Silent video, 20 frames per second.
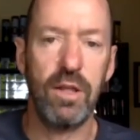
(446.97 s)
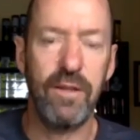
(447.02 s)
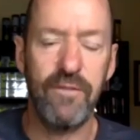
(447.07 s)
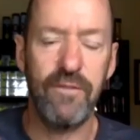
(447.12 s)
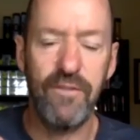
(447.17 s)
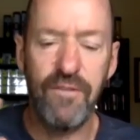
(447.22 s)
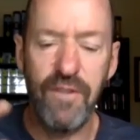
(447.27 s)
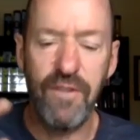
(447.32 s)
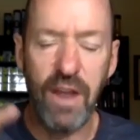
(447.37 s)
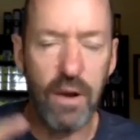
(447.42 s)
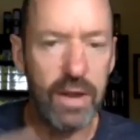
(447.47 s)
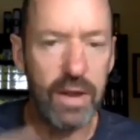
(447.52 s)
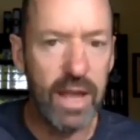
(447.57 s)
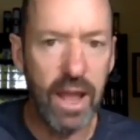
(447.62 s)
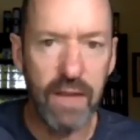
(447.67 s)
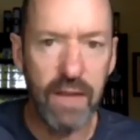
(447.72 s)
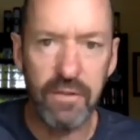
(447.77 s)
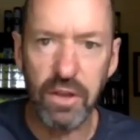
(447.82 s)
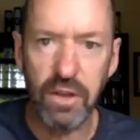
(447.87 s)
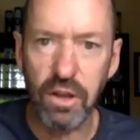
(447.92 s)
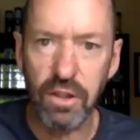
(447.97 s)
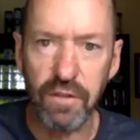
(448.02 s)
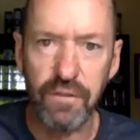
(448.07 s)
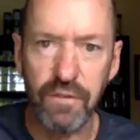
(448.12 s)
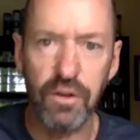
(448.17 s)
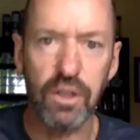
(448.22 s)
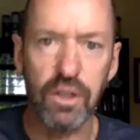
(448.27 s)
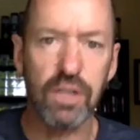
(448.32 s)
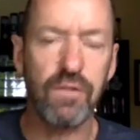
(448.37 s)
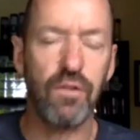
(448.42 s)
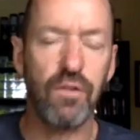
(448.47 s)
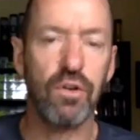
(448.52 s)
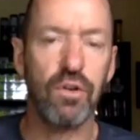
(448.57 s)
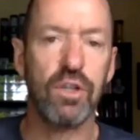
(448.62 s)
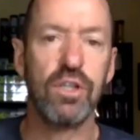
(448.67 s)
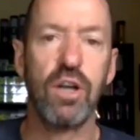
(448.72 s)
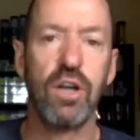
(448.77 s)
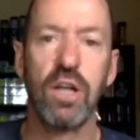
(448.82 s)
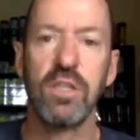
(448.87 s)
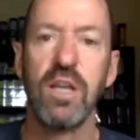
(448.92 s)
very heavy on the first four
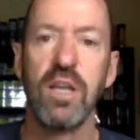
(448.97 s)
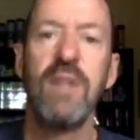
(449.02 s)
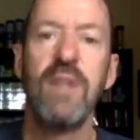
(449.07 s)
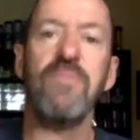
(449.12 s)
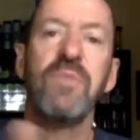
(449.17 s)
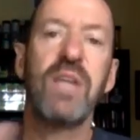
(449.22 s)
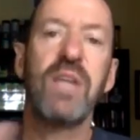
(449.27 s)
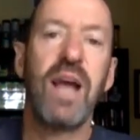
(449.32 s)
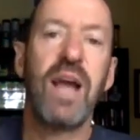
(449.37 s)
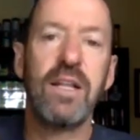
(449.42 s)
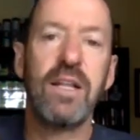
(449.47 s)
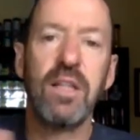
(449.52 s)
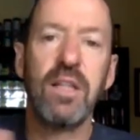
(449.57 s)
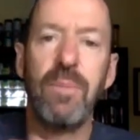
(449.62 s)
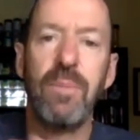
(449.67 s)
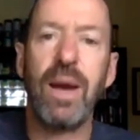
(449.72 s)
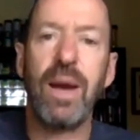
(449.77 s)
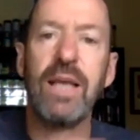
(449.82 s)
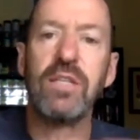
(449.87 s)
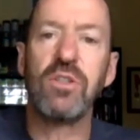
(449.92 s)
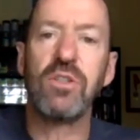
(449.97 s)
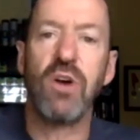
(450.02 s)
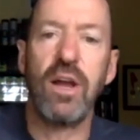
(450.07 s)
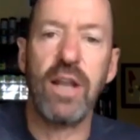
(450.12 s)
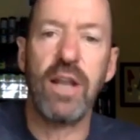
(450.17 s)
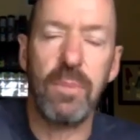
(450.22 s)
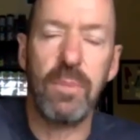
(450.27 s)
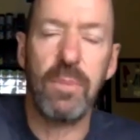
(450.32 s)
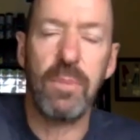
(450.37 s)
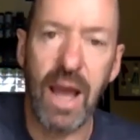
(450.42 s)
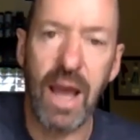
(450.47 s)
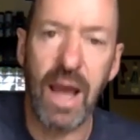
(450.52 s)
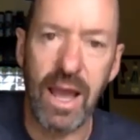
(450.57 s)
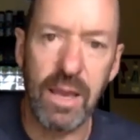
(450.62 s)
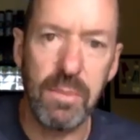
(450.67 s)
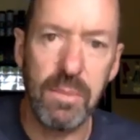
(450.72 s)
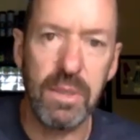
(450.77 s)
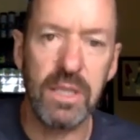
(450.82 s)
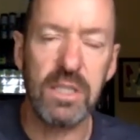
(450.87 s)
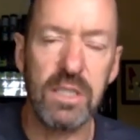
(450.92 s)
shots, cutting the baseline up into A,
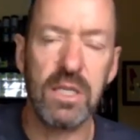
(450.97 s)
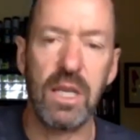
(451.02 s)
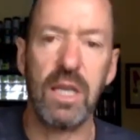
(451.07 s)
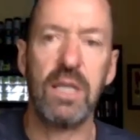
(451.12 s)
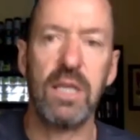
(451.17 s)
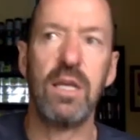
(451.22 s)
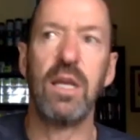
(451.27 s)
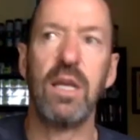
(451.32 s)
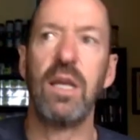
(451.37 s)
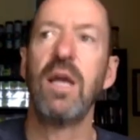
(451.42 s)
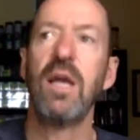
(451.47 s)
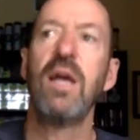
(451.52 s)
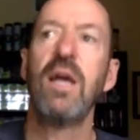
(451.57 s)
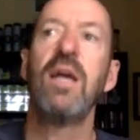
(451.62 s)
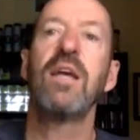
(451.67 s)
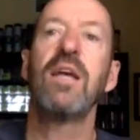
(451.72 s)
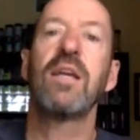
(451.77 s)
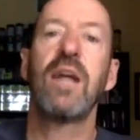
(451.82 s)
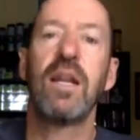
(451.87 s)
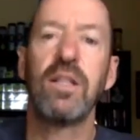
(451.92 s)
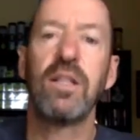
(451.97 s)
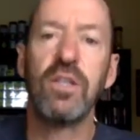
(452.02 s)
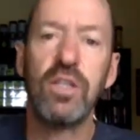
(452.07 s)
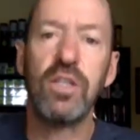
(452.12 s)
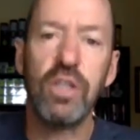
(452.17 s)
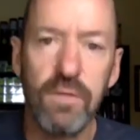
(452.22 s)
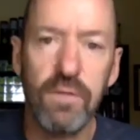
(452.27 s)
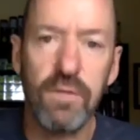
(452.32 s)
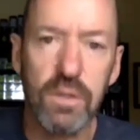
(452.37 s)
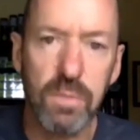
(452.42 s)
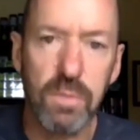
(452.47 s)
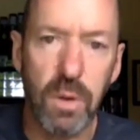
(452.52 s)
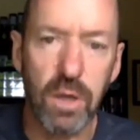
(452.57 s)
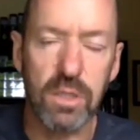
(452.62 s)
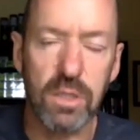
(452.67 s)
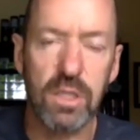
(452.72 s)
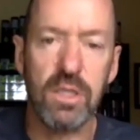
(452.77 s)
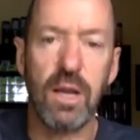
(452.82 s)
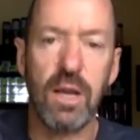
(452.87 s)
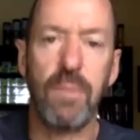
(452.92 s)
B, C, D, cutting the service
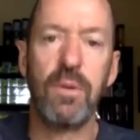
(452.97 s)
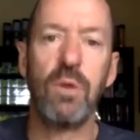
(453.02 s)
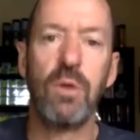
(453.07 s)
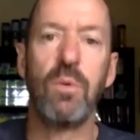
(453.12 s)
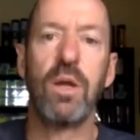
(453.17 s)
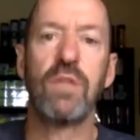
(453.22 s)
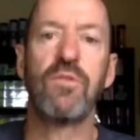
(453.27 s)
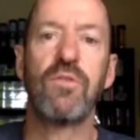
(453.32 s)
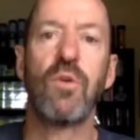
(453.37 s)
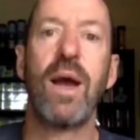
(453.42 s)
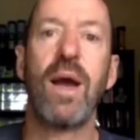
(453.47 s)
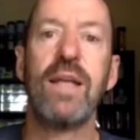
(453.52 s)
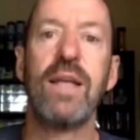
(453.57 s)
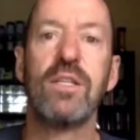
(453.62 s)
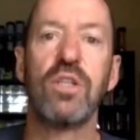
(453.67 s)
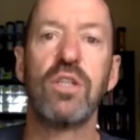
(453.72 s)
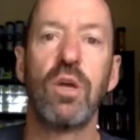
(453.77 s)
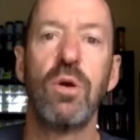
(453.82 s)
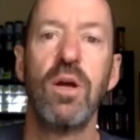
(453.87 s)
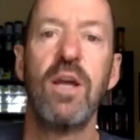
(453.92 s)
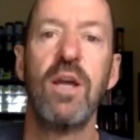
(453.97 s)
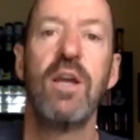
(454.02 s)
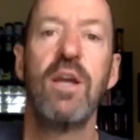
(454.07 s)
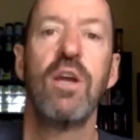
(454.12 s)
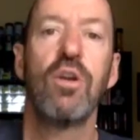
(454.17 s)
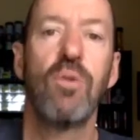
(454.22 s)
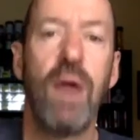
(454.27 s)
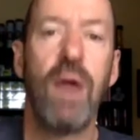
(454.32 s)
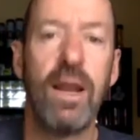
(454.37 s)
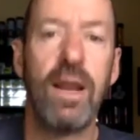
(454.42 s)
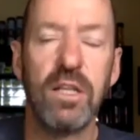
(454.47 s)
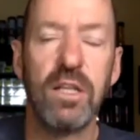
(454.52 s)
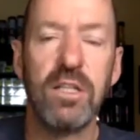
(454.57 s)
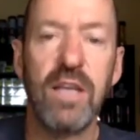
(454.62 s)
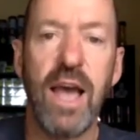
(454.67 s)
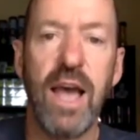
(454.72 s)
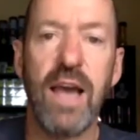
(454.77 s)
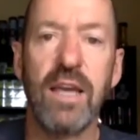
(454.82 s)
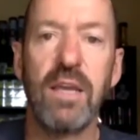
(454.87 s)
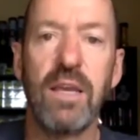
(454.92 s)
boxes up into one through eight. So creating the
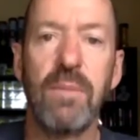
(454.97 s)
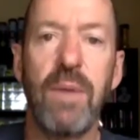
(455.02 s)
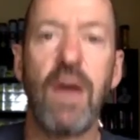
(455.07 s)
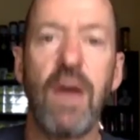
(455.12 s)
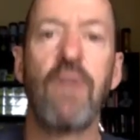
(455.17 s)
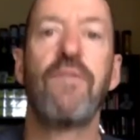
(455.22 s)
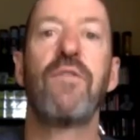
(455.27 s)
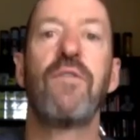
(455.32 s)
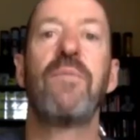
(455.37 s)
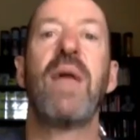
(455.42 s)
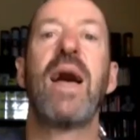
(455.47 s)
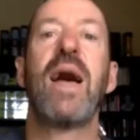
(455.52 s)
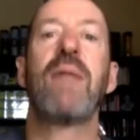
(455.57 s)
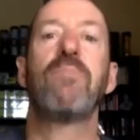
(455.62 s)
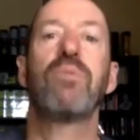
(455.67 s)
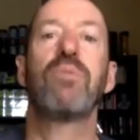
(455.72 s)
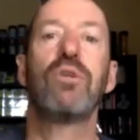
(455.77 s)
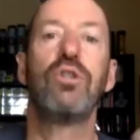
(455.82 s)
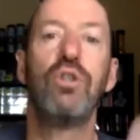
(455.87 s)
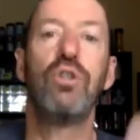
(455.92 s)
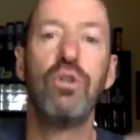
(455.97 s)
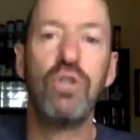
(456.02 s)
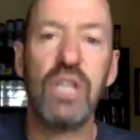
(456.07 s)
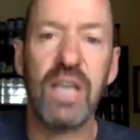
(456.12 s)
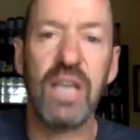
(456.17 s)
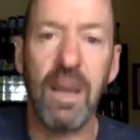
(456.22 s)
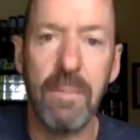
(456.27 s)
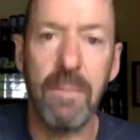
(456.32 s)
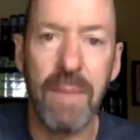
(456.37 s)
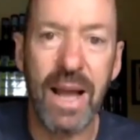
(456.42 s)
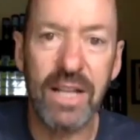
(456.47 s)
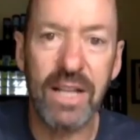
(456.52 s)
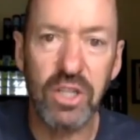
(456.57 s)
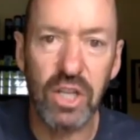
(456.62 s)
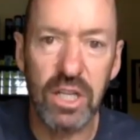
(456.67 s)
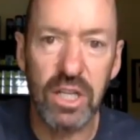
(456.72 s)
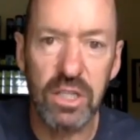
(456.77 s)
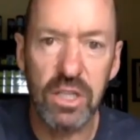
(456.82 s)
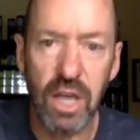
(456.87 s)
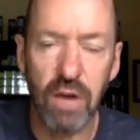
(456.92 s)
tagging panel from that, producing a match
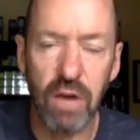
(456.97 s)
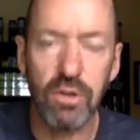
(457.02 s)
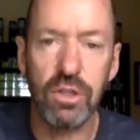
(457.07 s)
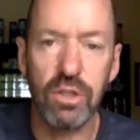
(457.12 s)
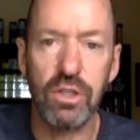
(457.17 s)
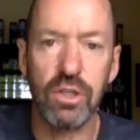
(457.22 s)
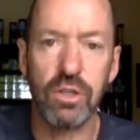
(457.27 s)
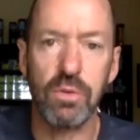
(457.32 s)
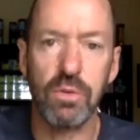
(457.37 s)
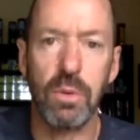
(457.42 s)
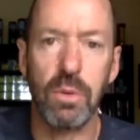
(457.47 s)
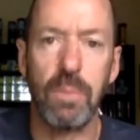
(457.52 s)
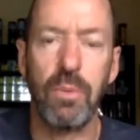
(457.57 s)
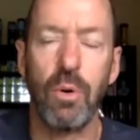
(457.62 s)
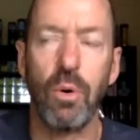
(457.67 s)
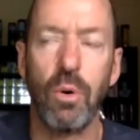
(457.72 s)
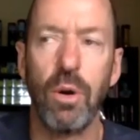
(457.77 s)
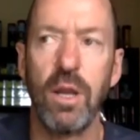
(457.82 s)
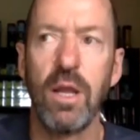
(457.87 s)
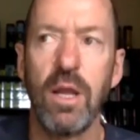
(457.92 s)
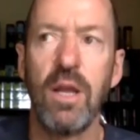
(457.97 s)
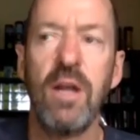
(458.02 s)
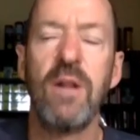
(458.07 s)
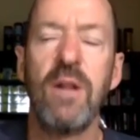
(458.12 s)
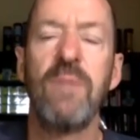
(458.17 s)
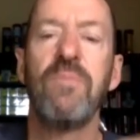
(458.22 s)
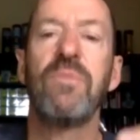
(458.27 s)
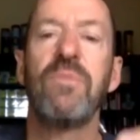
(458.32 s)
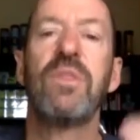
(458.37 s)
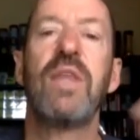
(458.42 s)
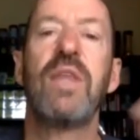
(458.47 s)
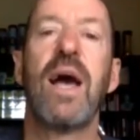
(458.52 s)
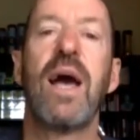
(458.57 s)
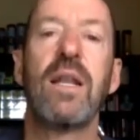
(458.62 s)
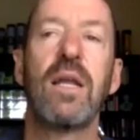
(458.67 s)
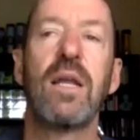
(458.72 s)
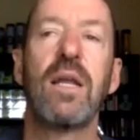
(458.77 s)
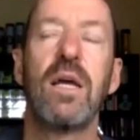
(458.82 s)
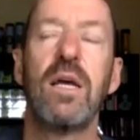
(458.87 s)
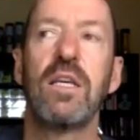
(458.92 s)
intelligence report that
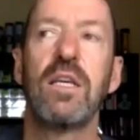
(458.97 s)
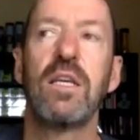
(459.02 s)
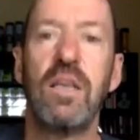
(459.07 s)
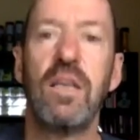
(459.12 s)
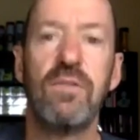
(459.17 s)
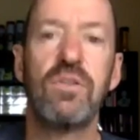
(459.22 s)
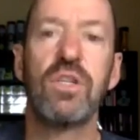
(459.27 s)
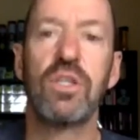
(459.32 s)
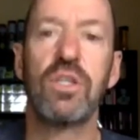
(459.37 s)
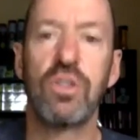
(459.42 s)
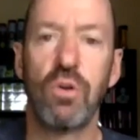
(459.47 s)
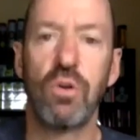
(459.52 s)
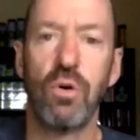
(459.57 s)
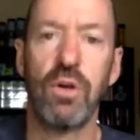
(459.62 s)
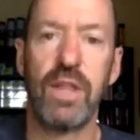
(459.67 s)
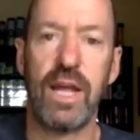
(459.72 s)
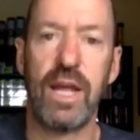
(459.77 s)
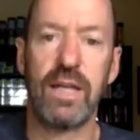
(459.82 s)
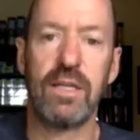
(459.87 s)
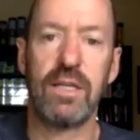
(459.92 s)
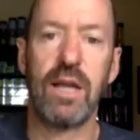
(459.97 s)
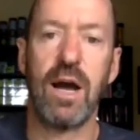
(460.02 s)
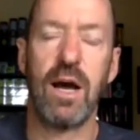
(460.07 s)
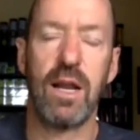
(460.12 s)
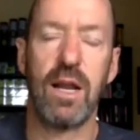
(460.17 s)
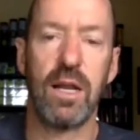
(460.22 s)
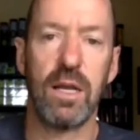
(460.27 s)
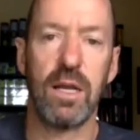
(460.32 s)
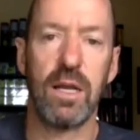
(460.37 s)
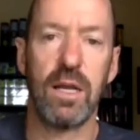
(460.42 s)
gives us all of that data.